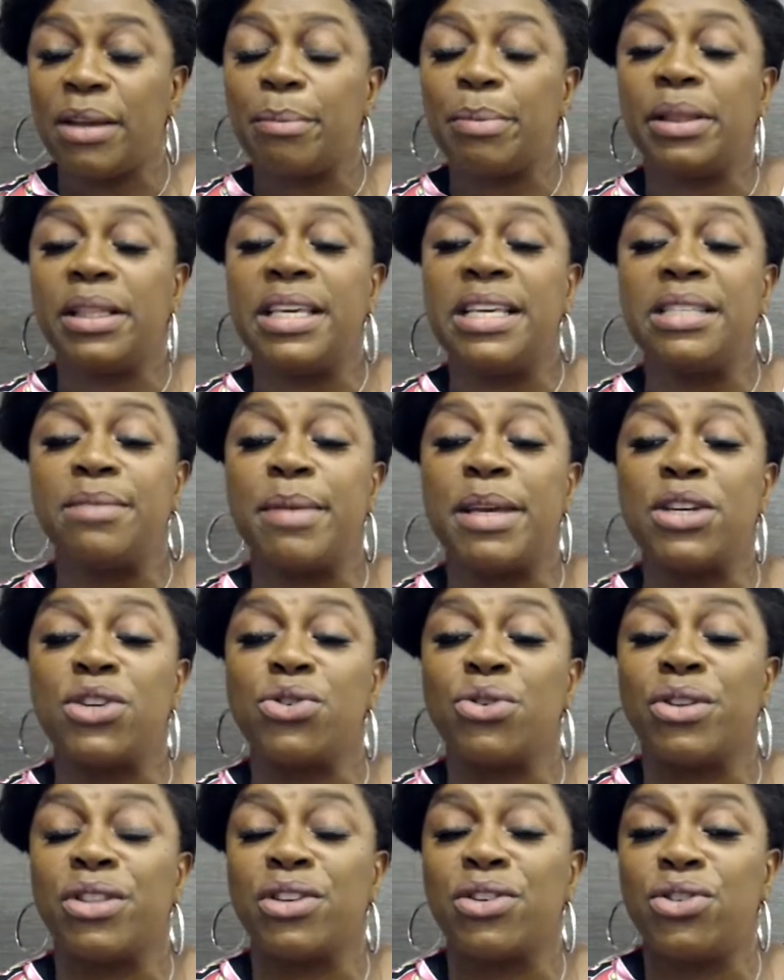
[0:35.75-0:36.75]
Please make
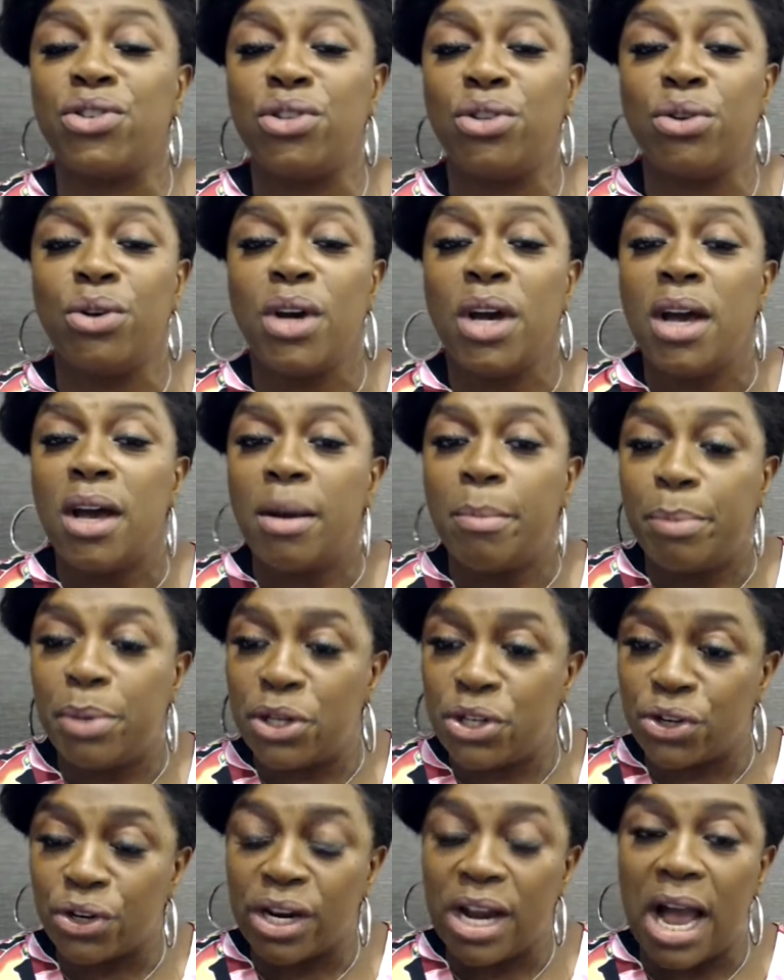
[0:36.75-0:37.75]
sure that you
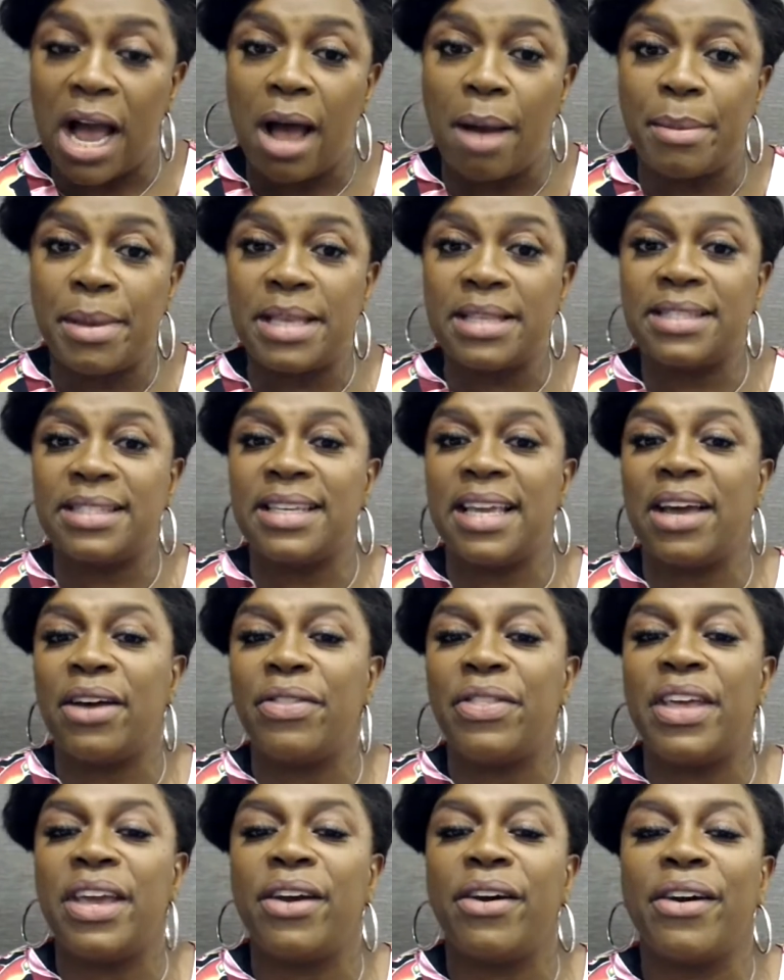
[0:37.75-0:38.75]
put your comments down
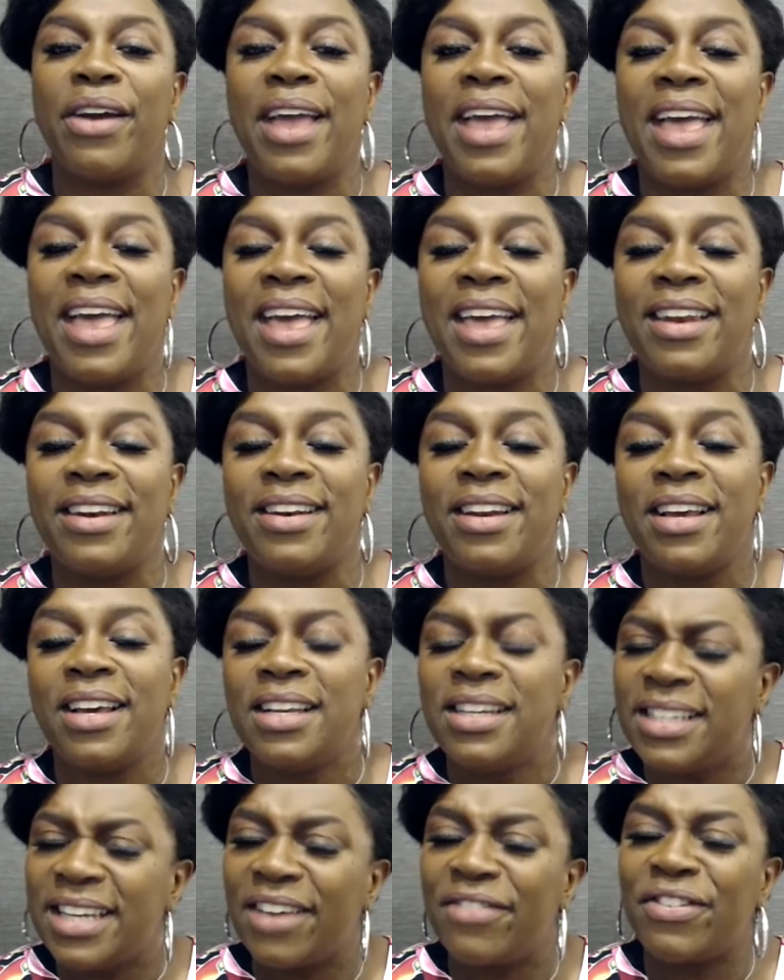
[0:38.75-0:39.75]
there, and
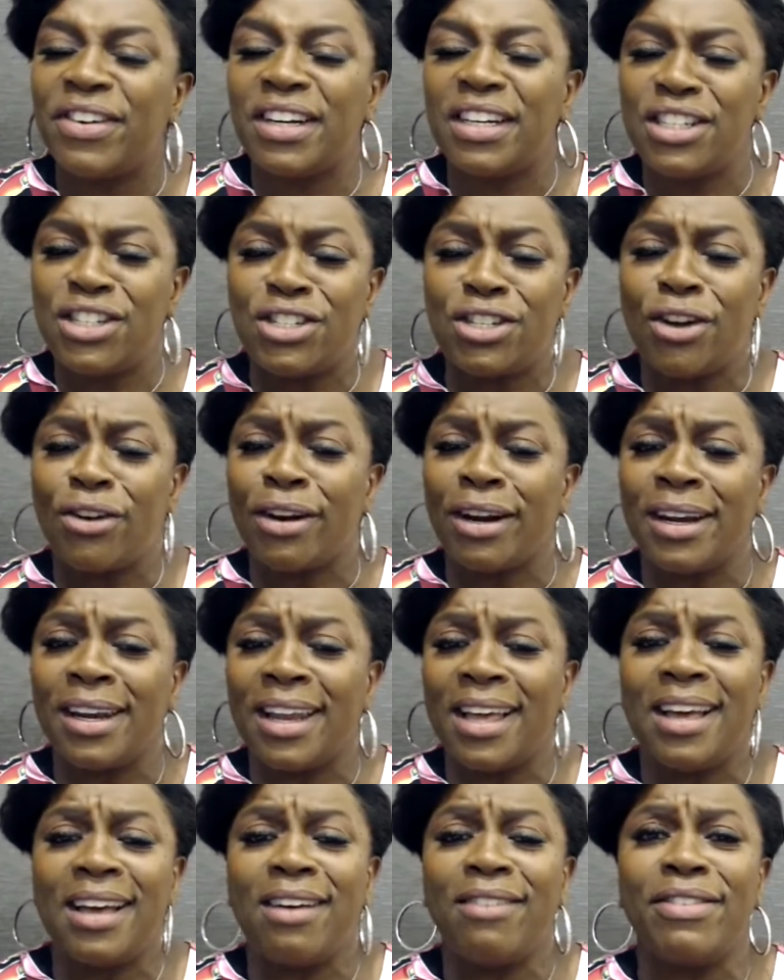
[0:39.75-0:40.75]
definitely show the
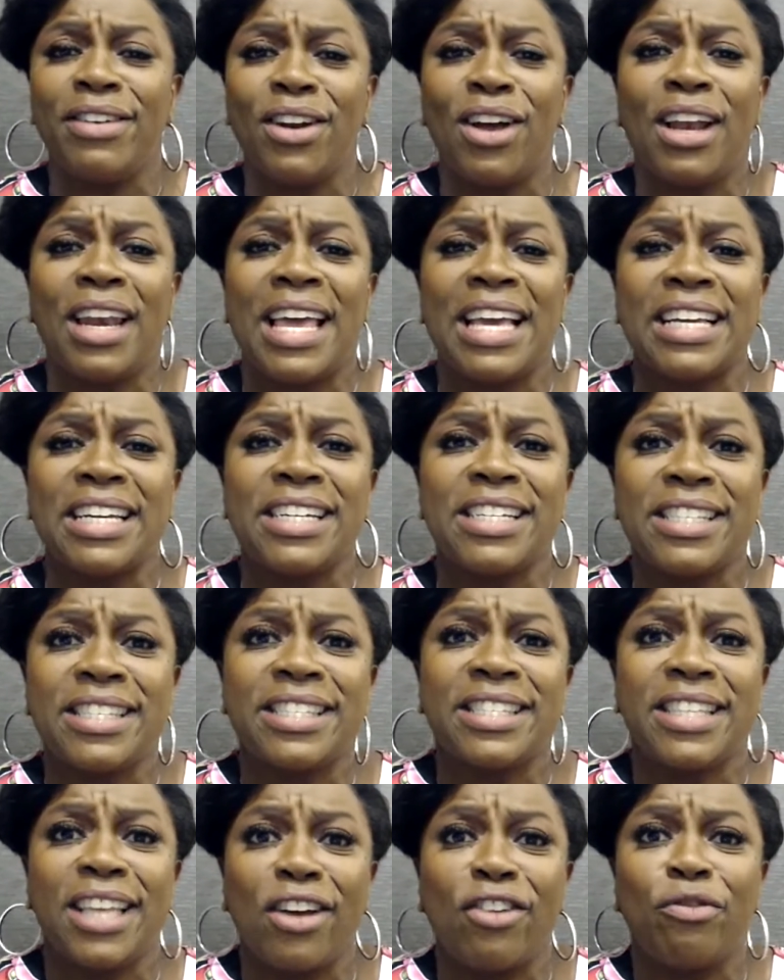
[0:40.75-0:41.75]
love and all that good
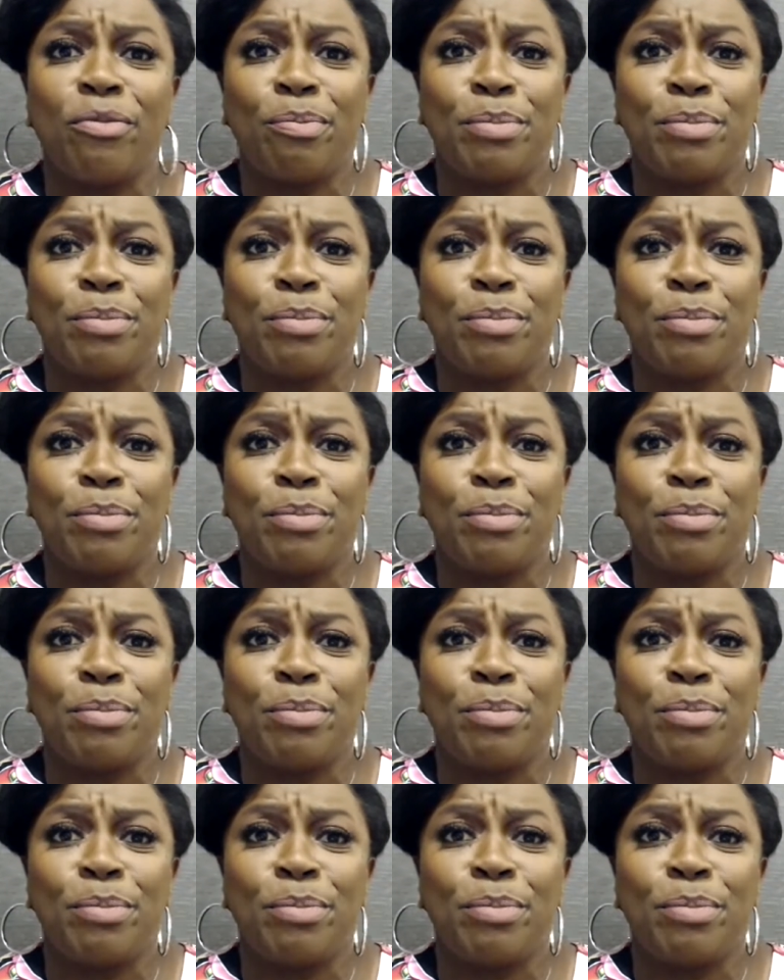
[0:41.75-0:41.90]
stuff.